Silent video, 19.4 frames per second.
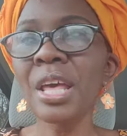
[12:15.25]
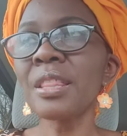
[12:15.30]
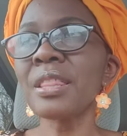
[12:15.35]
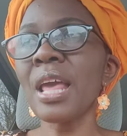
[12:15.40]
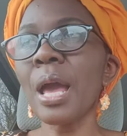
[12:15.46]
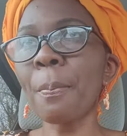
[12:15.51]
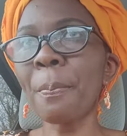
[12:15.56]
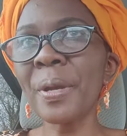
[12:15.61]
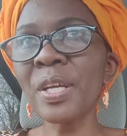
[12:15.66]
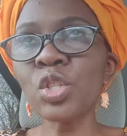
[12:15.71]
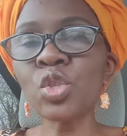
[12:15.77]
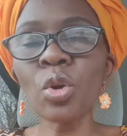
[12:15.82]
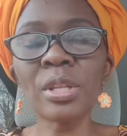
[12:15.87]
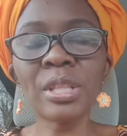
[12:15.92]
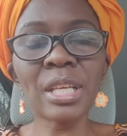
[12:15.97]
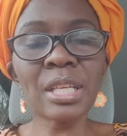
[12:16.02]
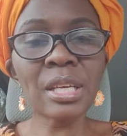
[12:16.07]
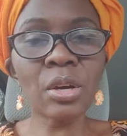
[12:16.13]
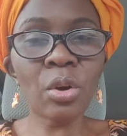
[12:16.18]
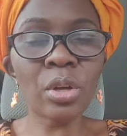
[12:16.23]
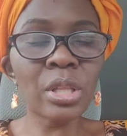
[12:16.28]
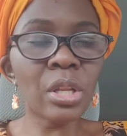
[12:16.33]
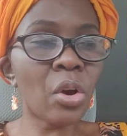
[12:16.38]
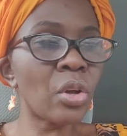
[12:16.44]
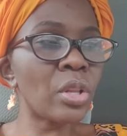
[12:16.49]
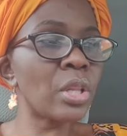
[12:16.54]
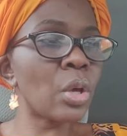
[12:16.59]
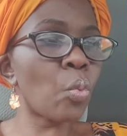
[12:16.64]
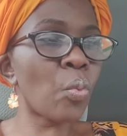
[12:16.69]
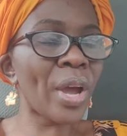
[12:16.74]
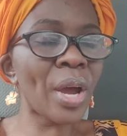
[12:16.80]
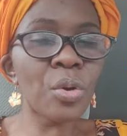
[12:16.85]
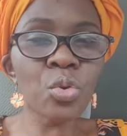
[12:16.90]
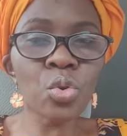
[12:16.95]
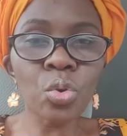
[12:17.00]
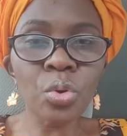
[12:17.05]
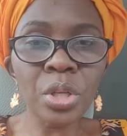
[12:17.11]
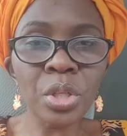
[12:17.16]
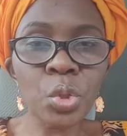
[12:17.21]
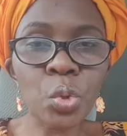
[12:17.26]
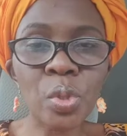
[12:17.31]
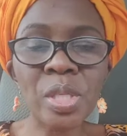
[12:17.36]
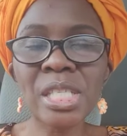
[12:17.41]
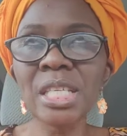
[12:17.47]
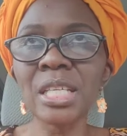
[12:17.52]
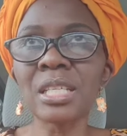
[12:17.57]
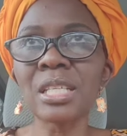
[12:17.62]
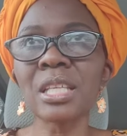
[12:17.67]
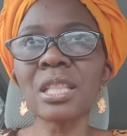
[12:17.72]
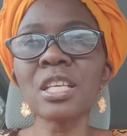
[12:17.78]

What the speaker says: They are petty on the where you need to sit.